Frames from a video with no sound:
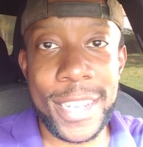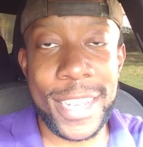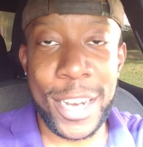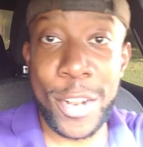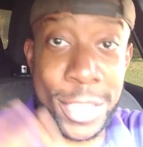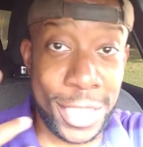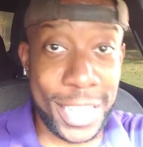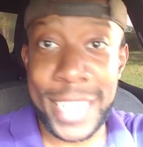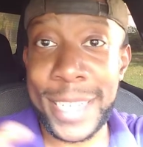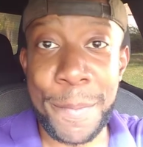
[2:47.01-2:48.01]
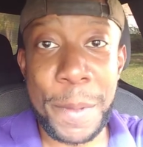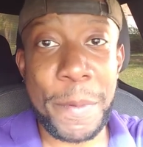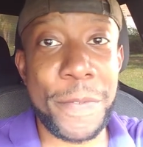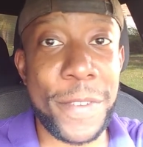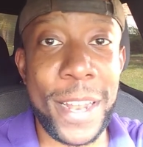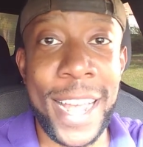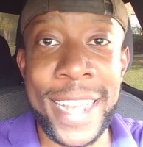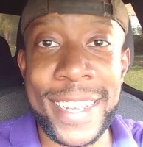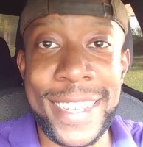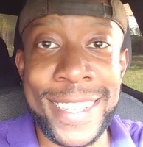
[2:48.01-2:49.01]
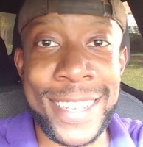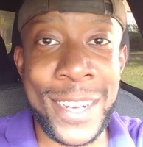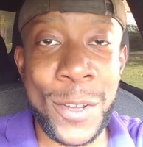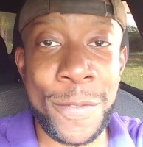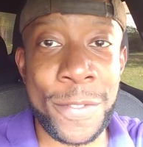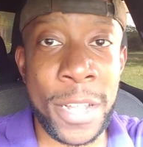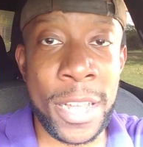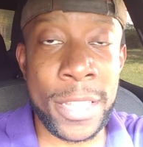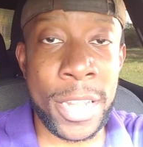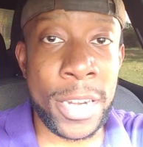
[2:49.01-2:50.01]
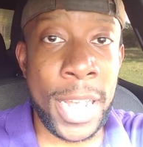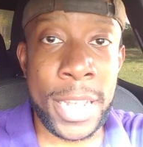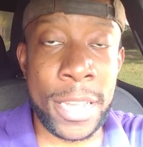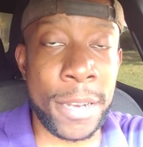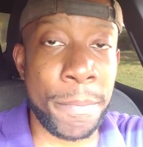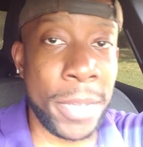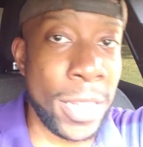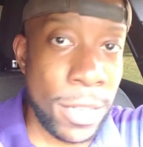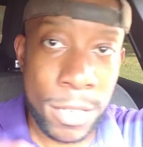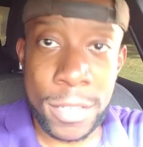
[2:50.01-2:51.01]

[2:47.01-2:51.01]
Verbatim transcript: You know, just like some people feel like, you know, if uh, they're not getting beat,